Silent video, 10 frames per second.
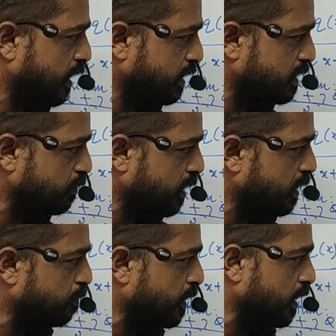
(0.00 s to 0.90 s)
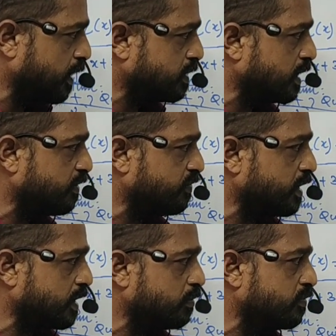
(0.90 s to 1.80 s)
Next, multiply each and
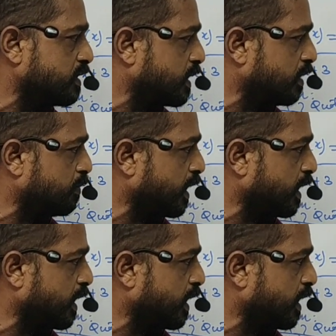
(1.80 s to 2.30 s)
every term of the second